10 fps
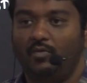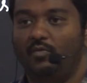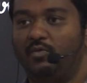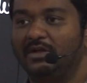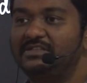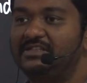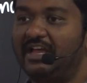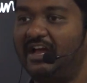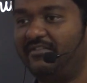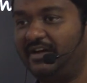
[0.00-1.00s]
Once they
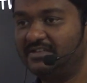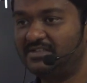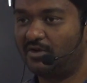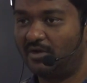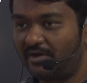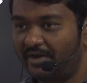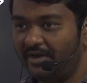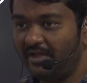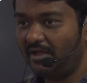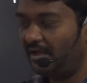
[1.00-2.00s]
have asked
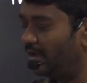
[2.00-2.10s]
already,